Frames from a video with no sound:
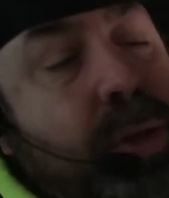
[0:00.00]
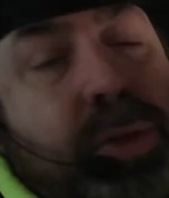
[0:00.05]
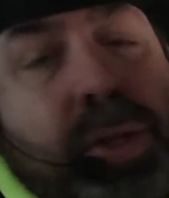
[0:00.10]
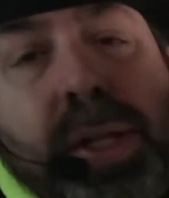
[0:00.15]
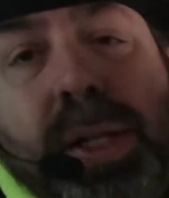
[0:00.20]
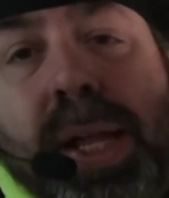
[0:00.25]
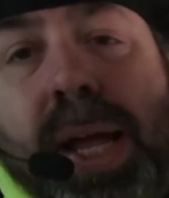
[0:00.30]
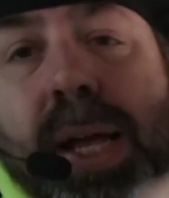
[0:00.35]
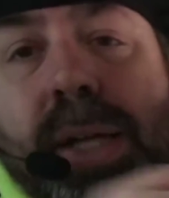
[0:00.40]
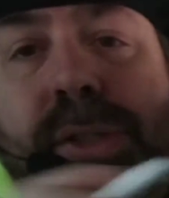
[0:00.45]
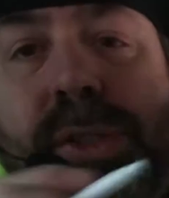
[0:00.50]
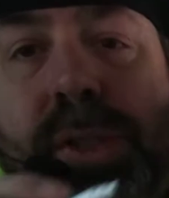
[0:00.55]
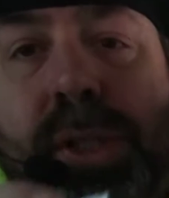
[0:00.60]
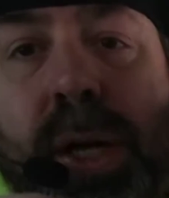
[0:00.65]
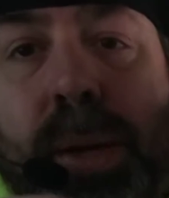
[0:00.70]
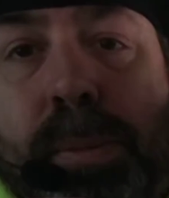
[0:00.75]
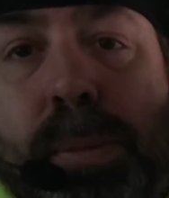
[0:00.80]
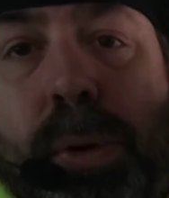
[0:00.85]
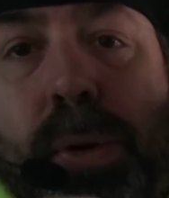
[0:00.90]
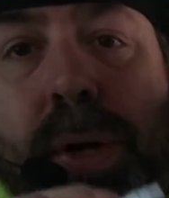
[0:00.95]
The last
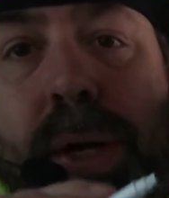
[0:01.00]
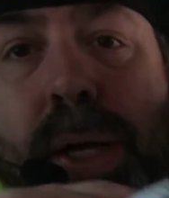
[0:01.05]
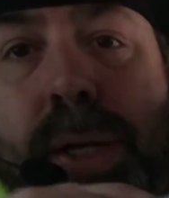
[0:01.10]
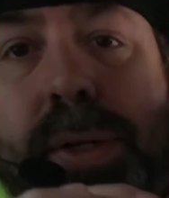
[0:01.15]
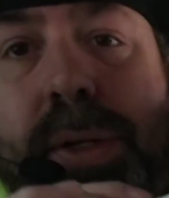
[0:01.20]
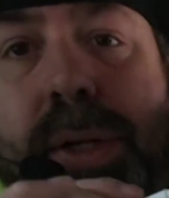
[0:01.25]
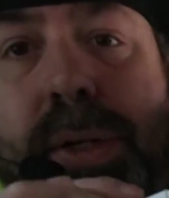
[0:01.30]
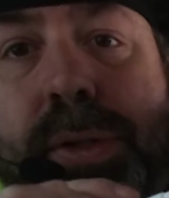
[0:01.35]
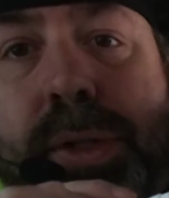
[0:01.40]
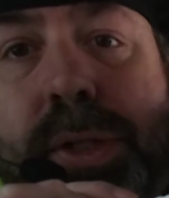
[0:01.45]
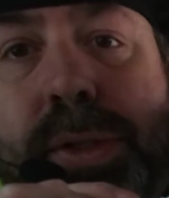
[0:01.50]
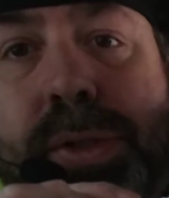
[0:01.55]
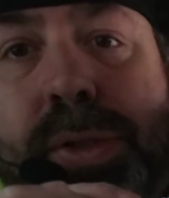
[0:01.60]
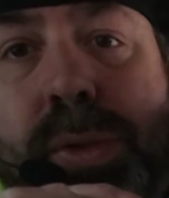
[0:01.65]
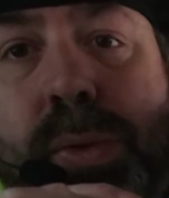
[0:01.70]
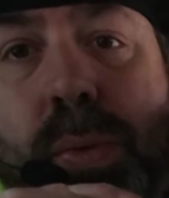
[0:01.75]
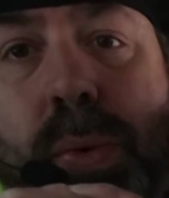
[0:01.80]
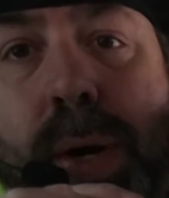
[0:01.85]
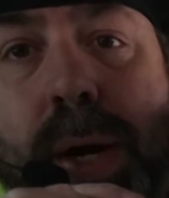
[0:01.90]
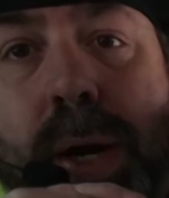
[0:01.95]
number in this
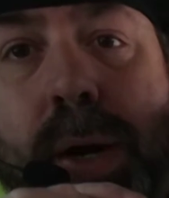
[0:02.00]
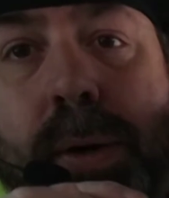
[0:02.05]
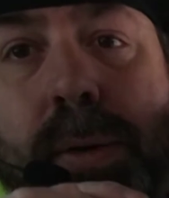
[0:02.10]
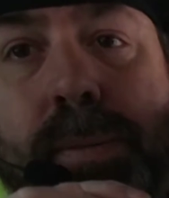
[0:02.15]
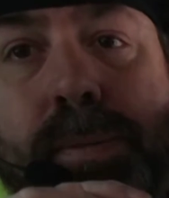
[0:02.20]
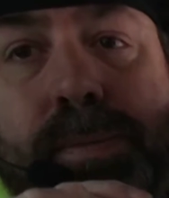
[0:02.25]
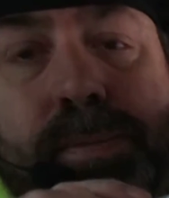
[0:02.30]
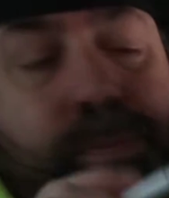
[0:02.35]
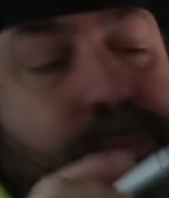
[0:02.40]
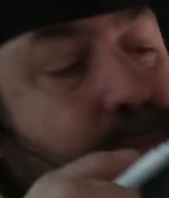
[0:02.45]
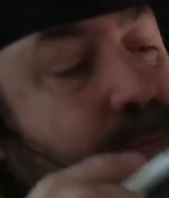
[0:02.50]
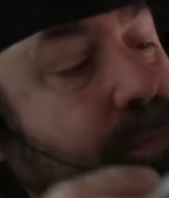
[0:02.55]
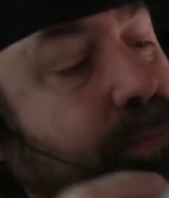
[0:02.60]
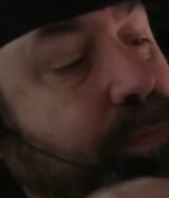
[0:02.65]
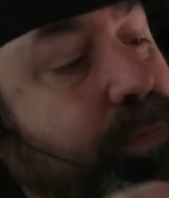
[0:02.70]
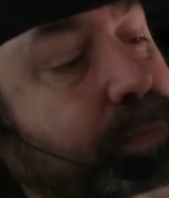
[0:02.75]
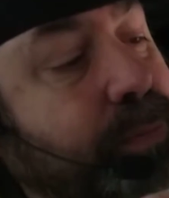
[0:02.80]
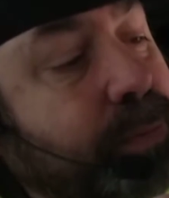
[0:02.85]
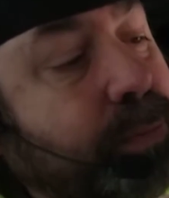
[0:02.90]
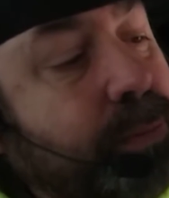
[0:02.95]
square,
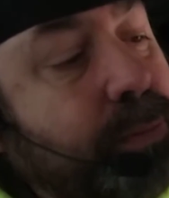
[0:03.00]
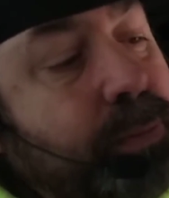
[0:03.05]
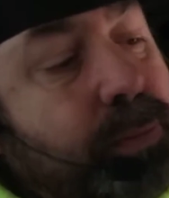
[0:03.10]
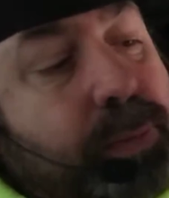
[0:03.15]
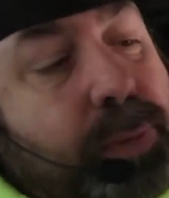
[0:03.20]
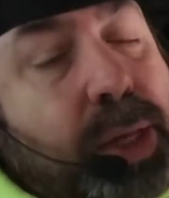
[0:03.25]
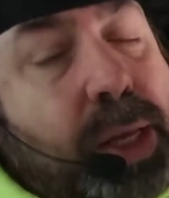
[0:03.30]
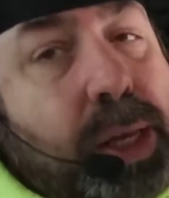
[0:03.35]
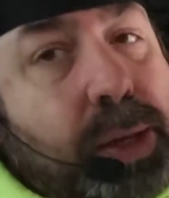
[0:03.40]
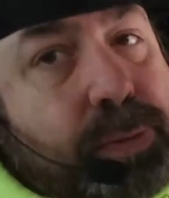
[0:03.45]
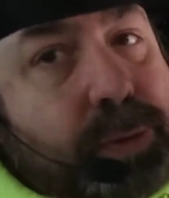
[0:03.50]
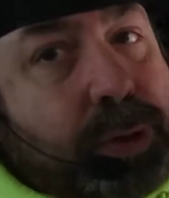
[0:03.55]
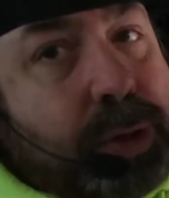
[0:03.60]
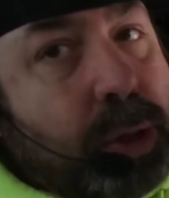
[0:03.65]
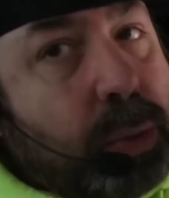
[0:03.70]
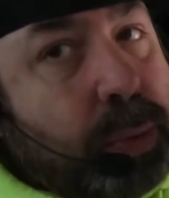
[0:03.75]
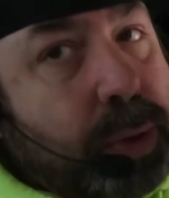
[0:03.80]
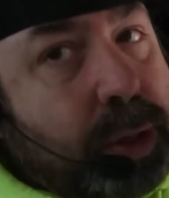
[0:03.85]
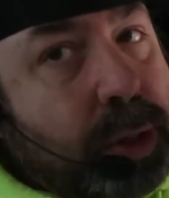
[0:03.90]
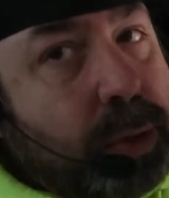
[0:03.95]
even
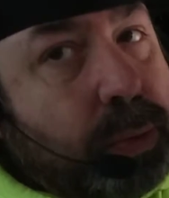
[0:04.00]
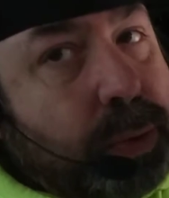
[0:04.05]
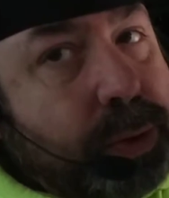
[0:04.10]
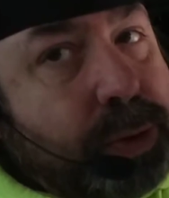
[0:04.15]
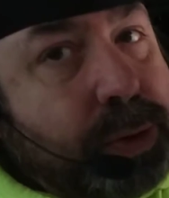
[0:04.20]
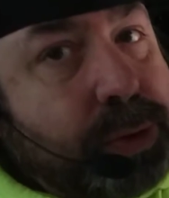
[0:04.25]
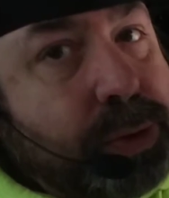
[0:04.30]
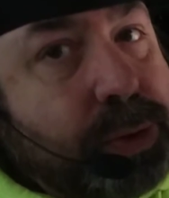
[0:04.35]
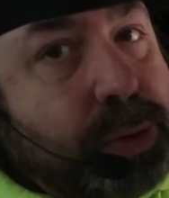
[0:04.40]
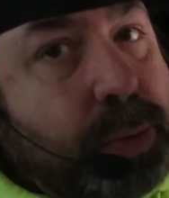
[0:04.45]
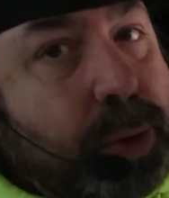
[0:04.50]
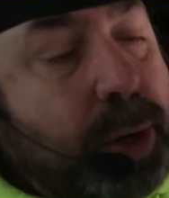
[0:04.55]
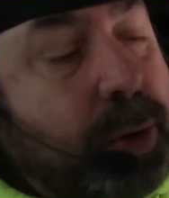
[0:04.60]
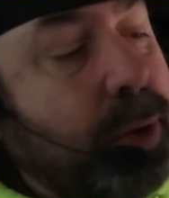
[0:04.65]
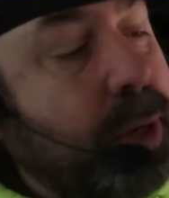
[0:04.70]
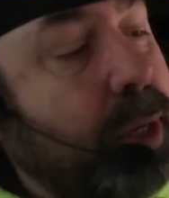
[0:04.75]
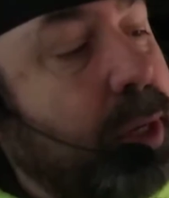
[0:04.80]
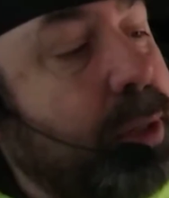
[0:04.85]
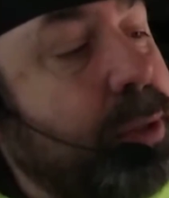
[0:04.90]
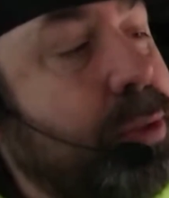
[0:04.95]
though we know what this square
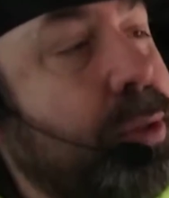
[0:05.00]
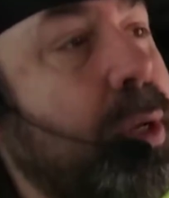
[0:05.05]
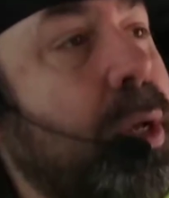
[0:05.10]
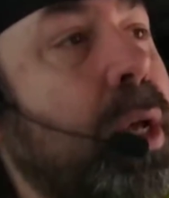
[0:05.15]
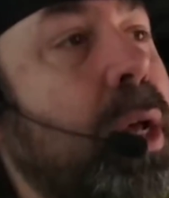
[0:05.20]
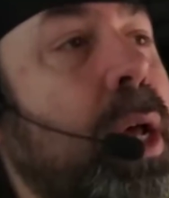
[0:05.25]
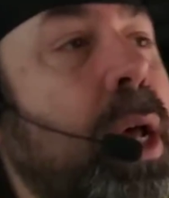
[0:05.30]
is.